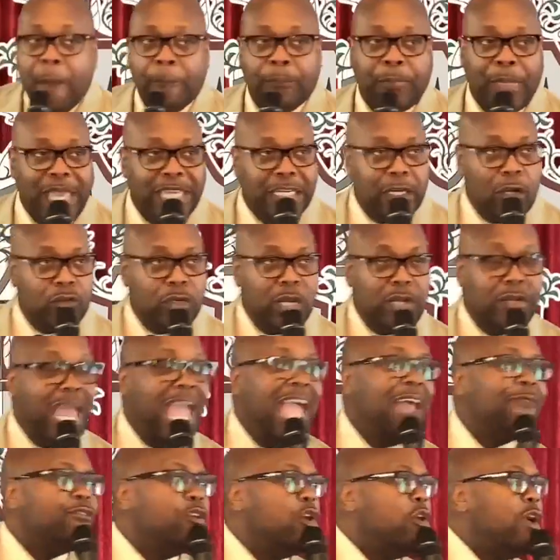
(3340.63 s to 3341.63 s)
They don't.
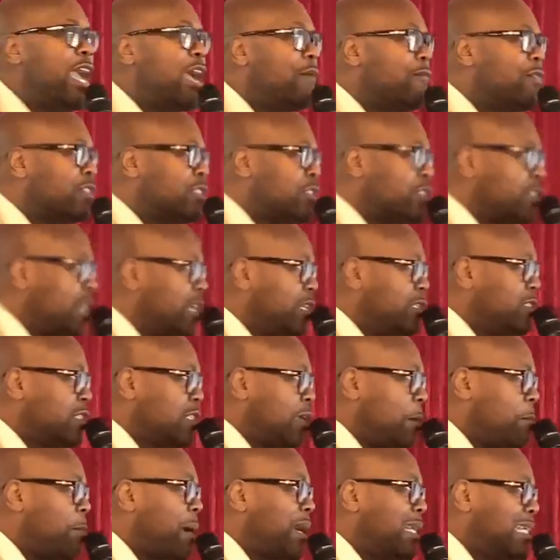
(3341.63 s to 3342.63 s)
Have you ever seen
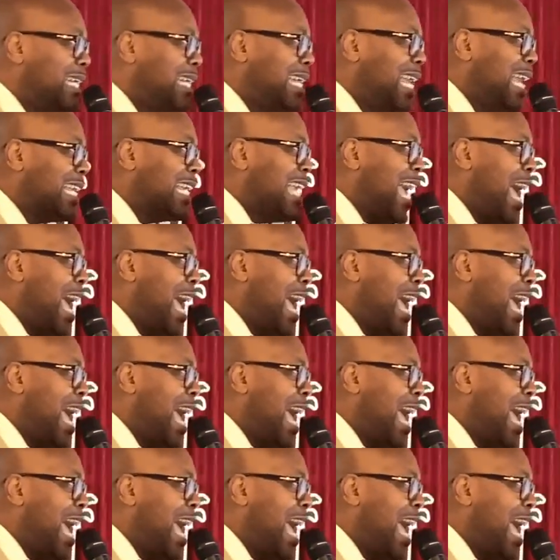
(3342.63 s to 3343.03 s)
somebody that